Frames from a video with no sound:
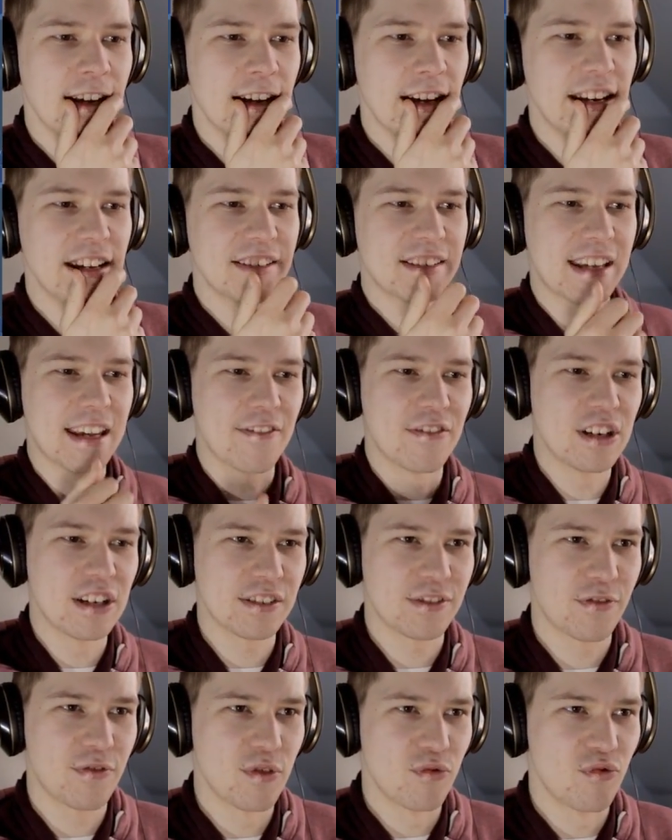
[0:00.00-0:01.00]
It has given
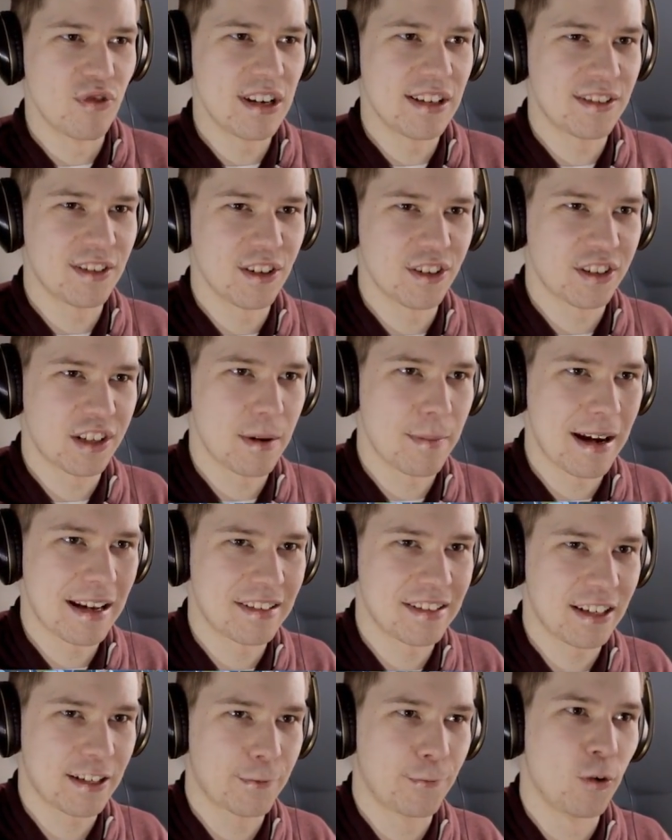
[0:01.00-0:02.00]
us the research
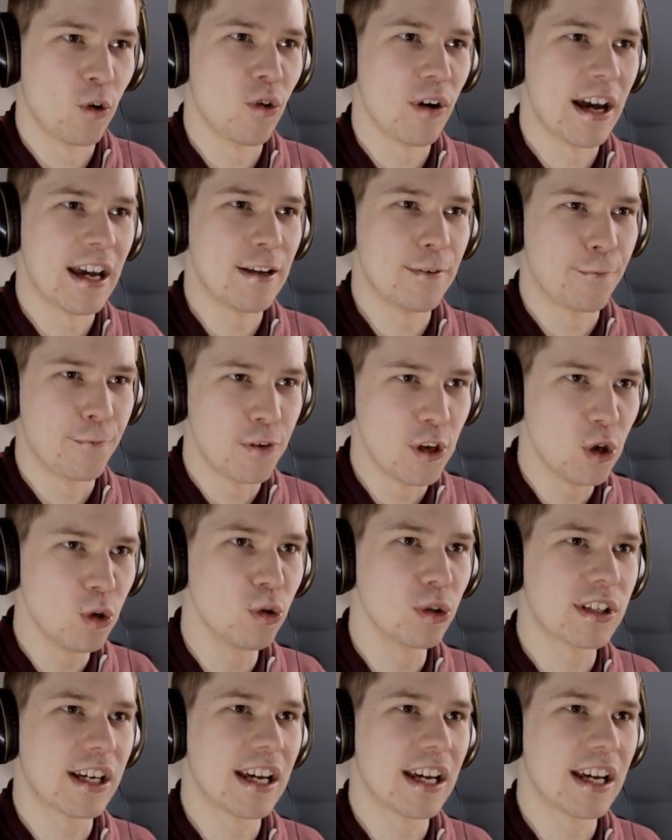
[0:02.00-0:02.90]
schematics for a fuel